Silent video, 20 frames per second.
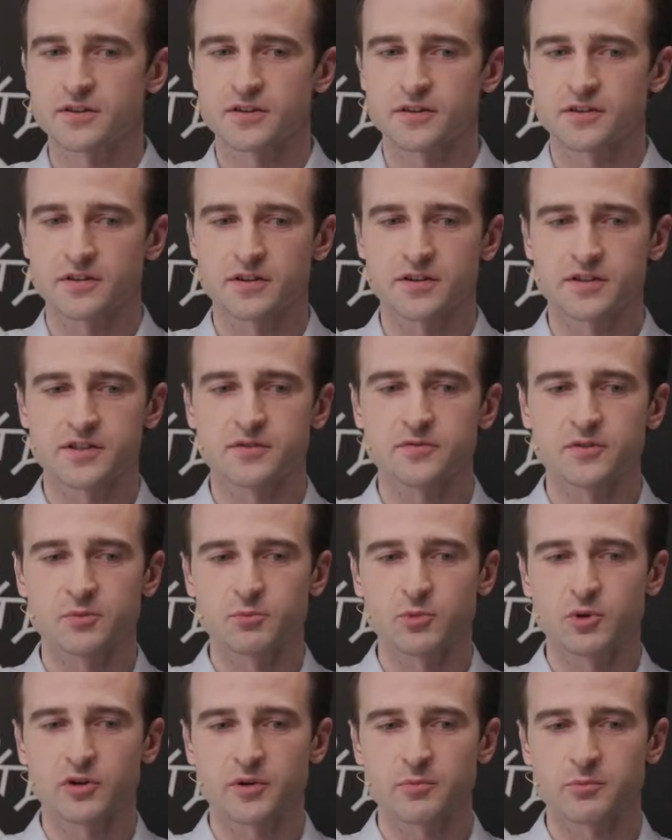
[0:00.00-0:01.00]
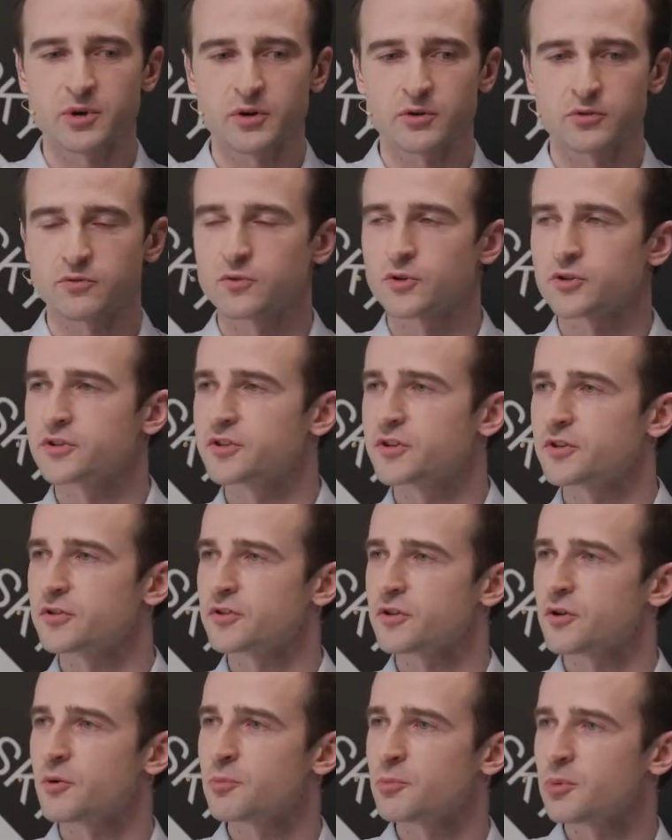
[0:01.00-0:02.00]
It's even more about what
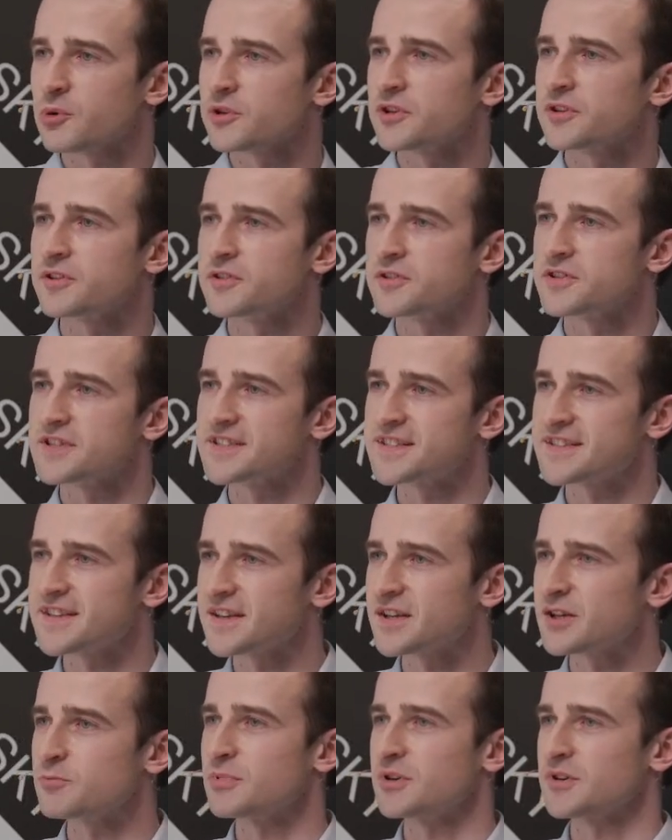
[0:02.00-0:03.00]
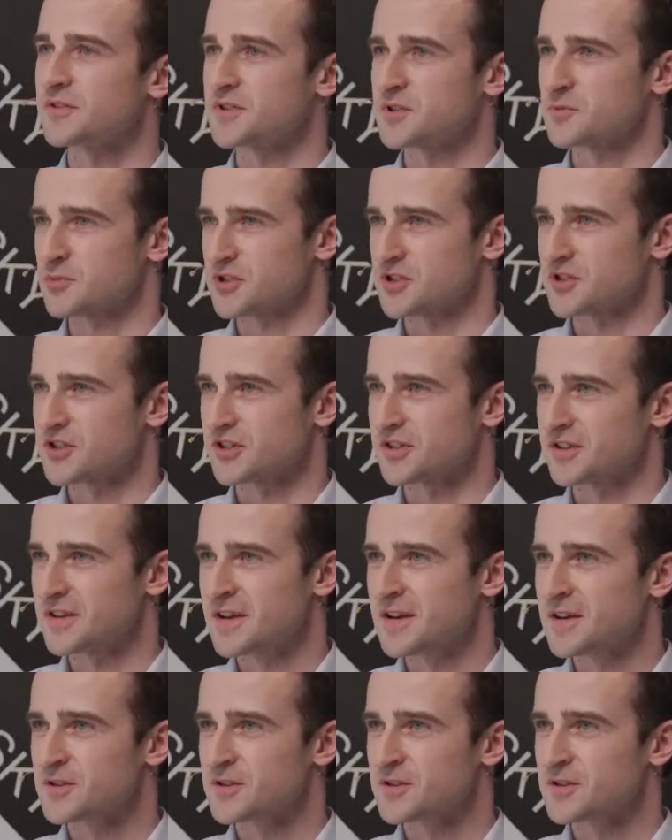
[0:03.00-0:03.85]
your opponent think about this position.